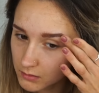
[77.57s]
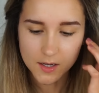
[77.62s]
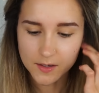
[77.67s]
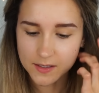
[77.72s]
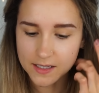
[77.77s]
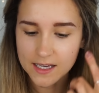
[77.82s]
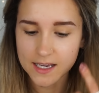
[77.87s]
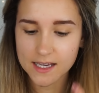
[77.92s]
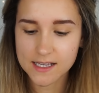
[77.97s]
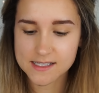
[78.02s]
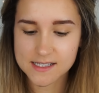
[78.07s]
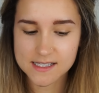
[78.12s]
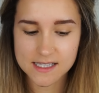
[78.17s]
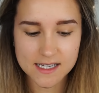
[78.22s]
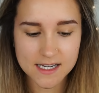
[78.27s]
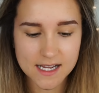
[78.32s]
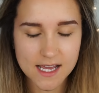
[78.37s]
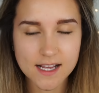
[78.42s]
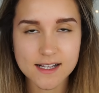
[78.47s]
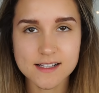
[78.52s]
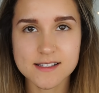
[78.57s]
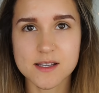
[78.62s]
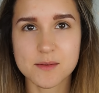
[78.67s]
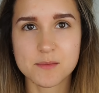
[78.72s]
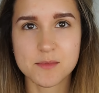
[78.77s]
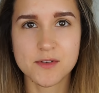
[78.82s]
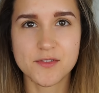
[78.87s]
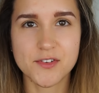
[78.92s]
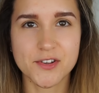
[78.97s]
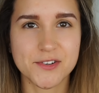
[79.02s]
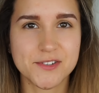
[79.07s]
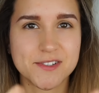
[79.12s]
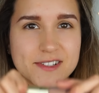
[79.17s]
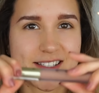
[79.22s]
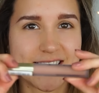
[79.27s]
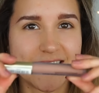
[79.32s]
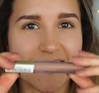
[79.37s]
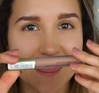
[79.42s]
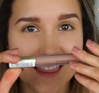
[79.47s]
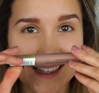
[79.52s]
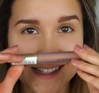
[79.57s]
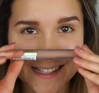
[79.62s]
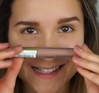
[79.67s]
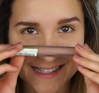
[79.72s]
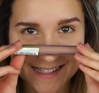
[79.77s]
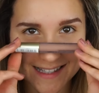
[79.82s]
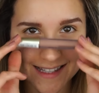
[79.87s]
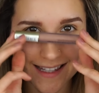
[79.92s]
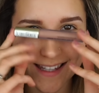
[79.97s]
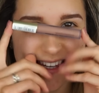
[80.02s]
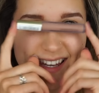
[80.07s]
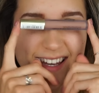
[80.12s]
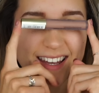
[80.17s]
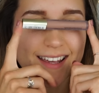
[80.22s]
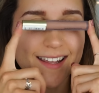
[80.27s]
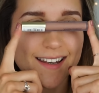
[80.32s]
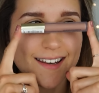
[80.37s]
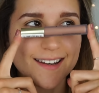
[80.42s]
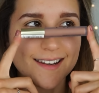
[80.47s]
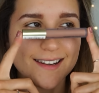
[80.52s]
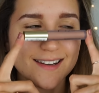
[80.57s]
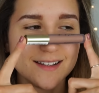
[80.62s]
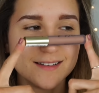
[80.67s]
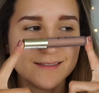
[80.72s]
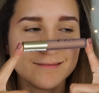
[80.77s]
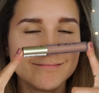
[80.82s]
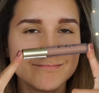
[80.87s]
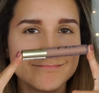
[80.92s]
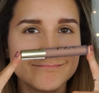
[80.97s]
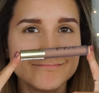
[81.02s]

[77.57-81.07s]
Okay, so next I'm moving on to the skin.